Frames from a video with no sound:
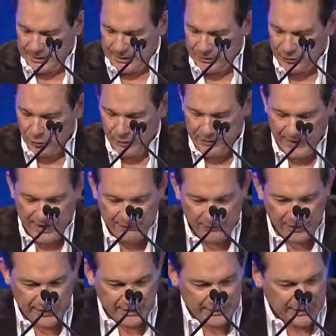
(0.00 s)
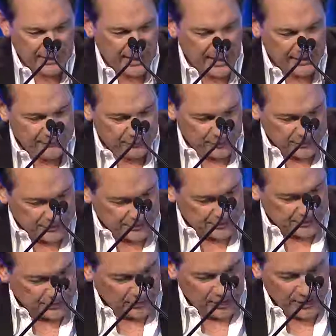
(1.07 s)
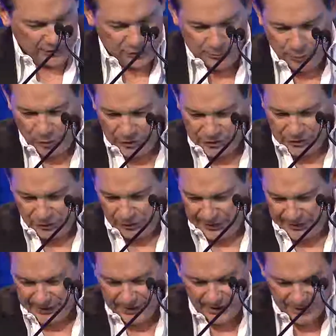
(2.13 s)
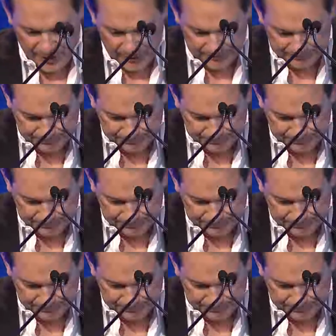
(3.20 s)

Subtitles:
North African Conference on Newborn Screening in Qatar.